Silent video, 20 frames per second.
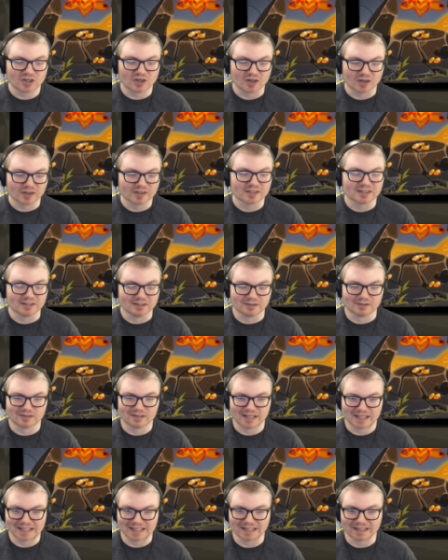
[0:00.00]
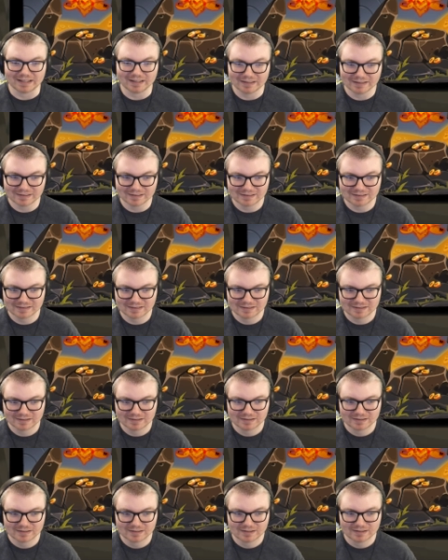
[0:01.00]
card in your hand.
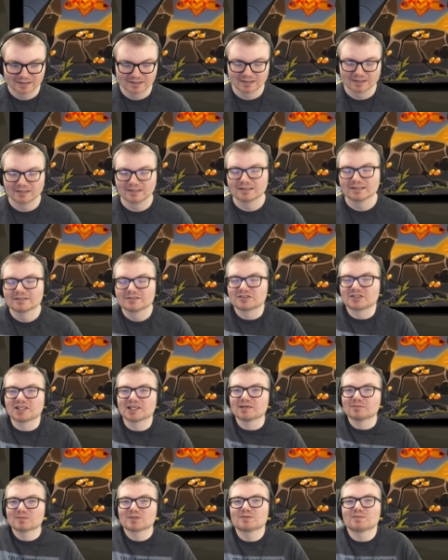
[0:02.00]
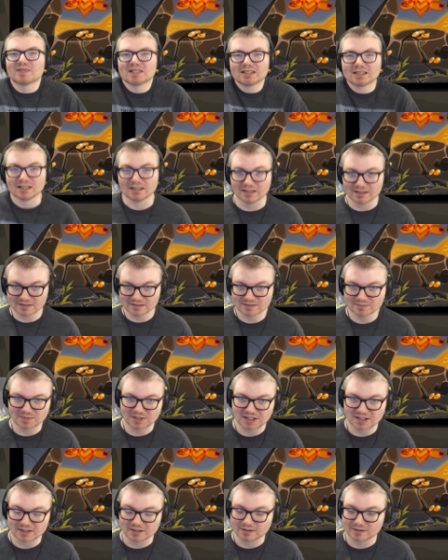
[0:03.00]
James, be kind to
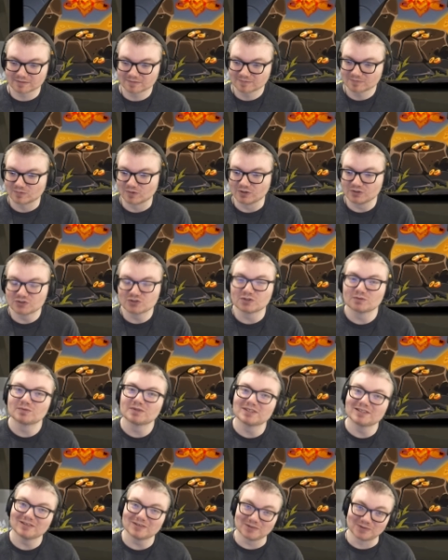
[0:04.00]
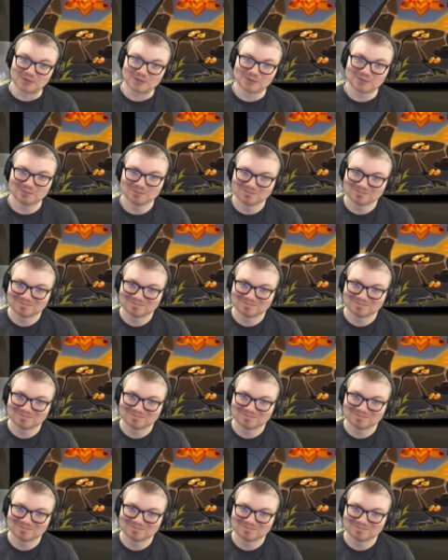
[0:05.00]
me here. What should we do?